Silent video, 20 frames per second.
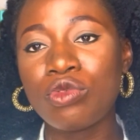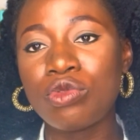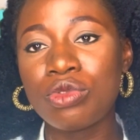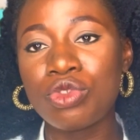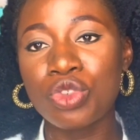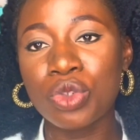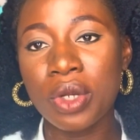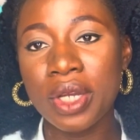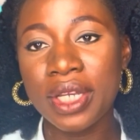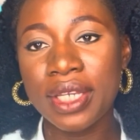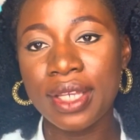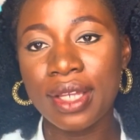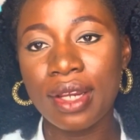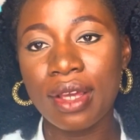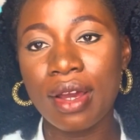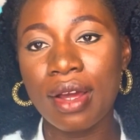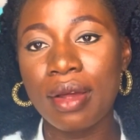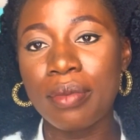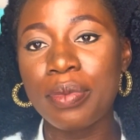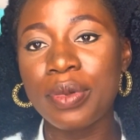drawing it
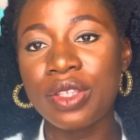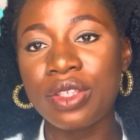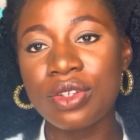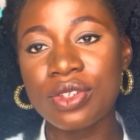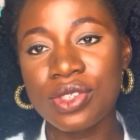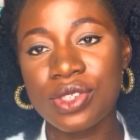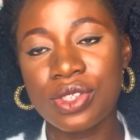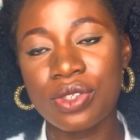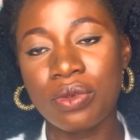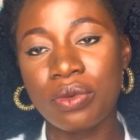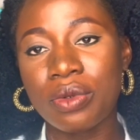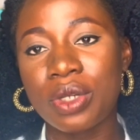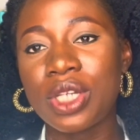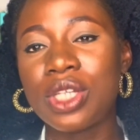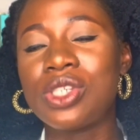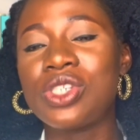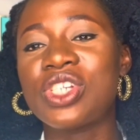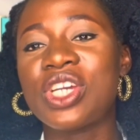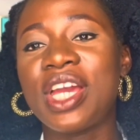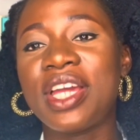up in your
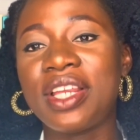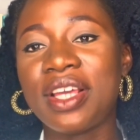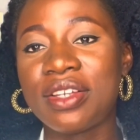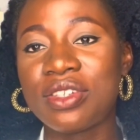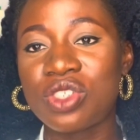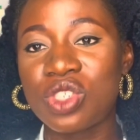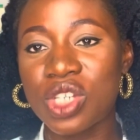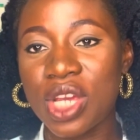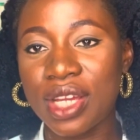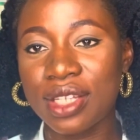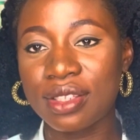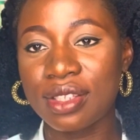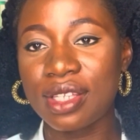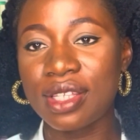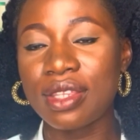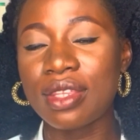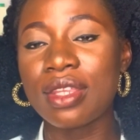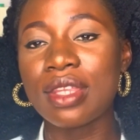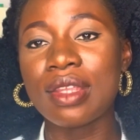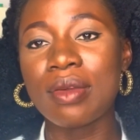syringe and
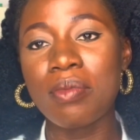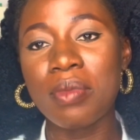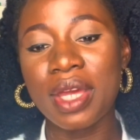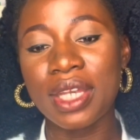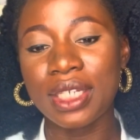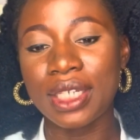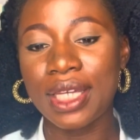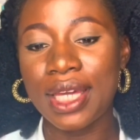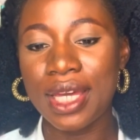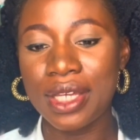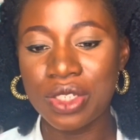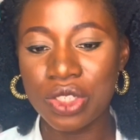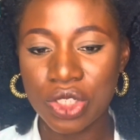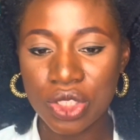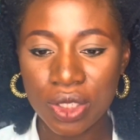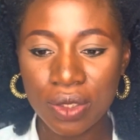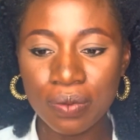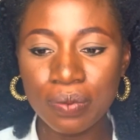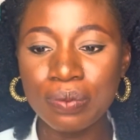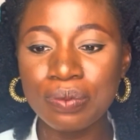injecting the
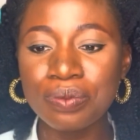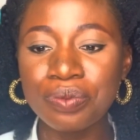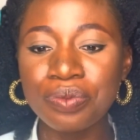medication.